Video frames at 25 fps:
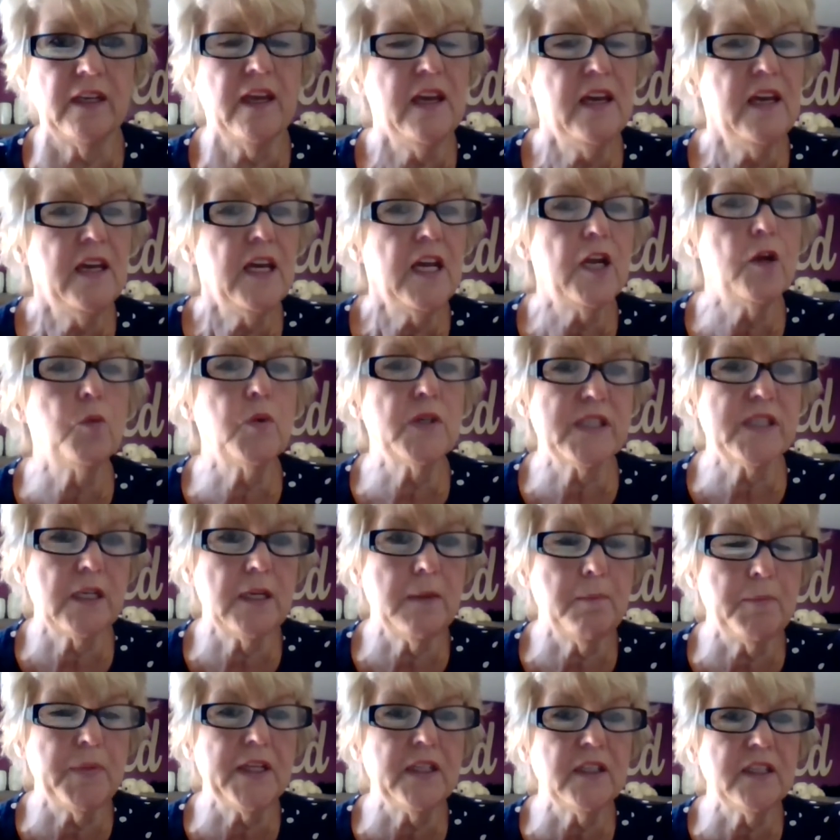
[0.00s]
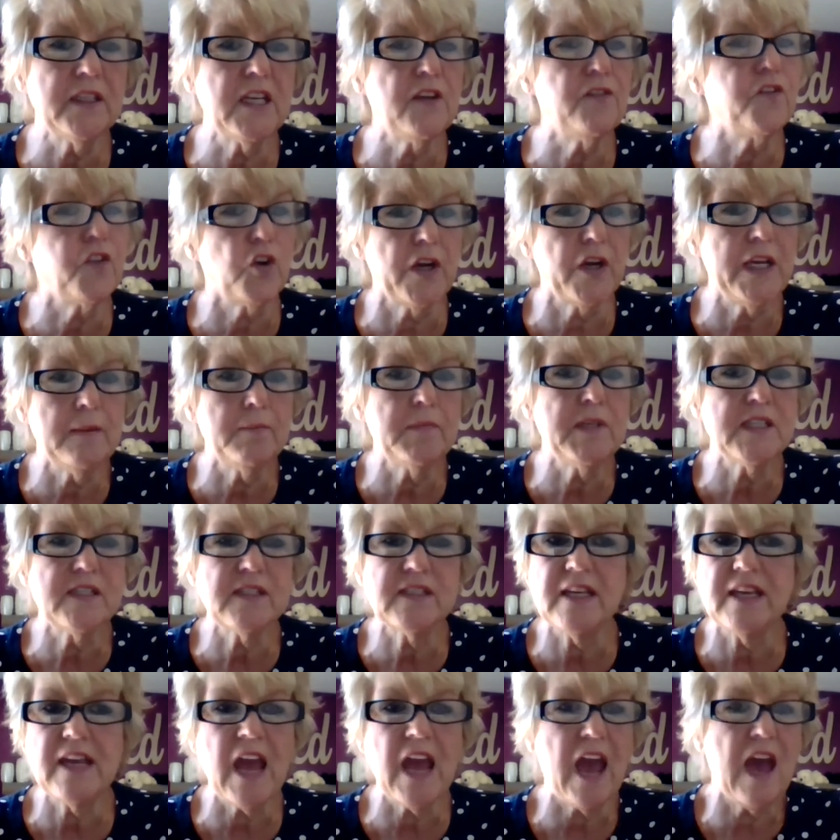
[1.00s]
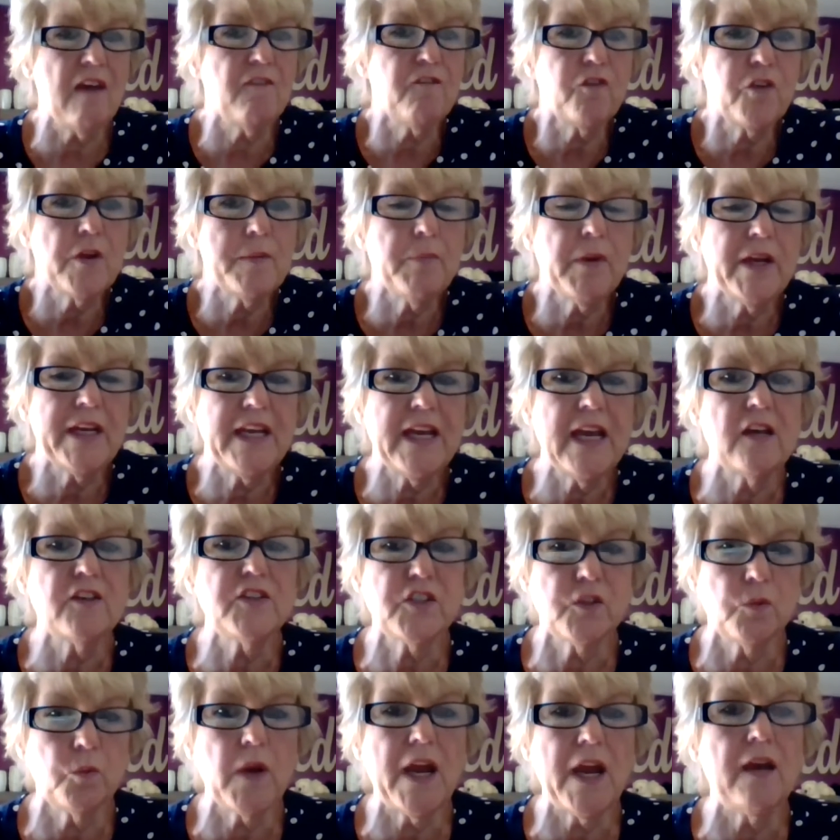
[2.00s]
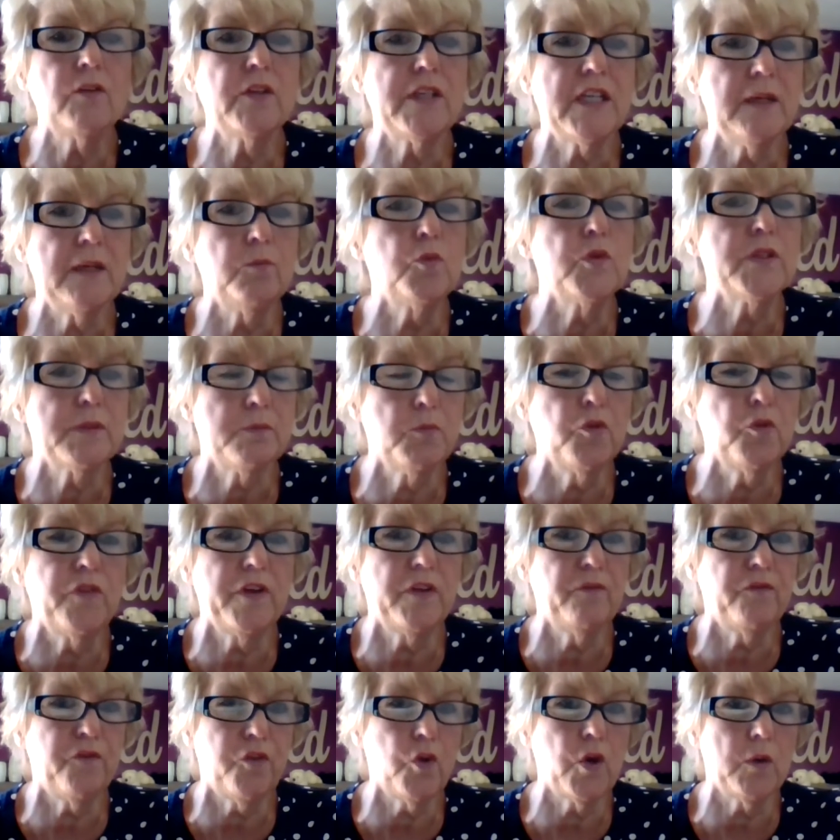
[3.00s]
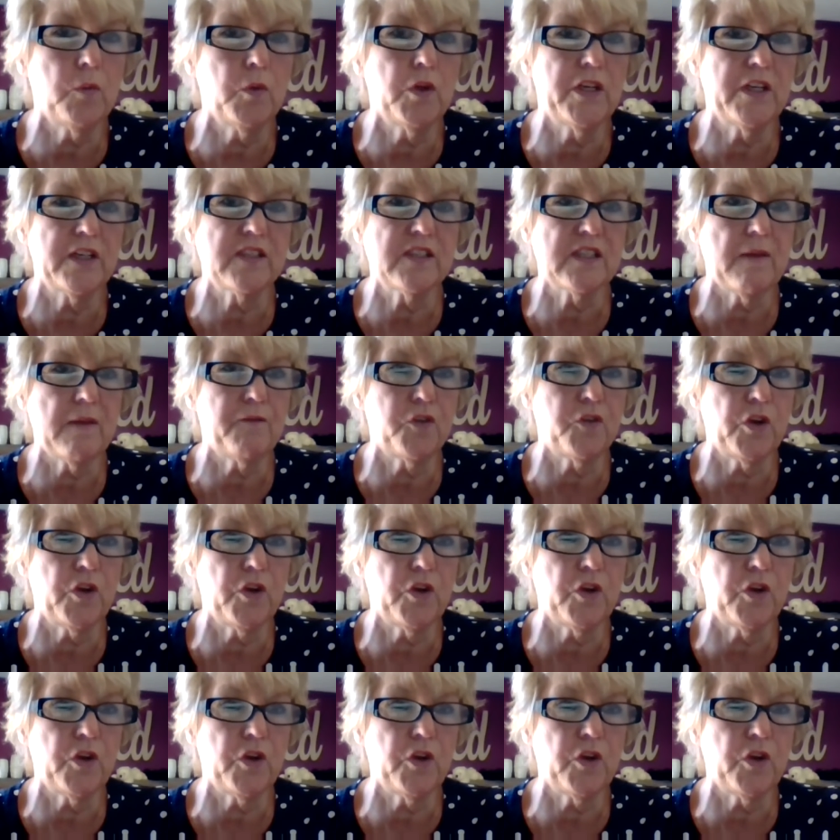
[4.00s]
It was an ability for him to see everybody else around him was moving forward except for